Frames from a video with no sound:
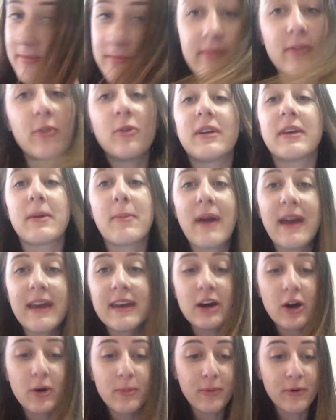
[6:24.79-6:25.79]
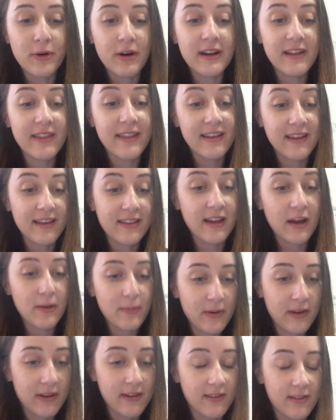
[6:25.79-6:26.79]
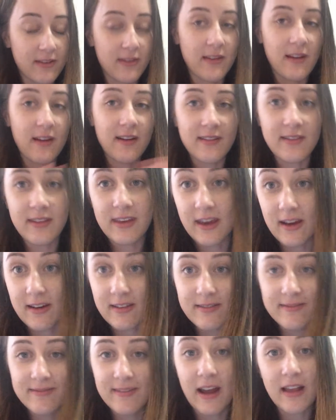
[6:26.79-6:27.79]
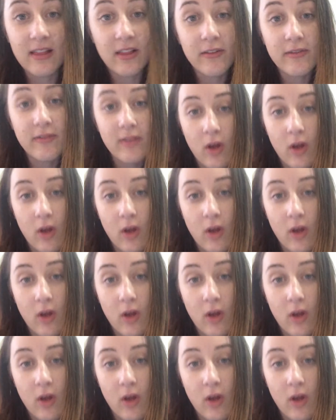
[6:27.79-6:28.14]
doing your makeup or anything like that, because yeah, I love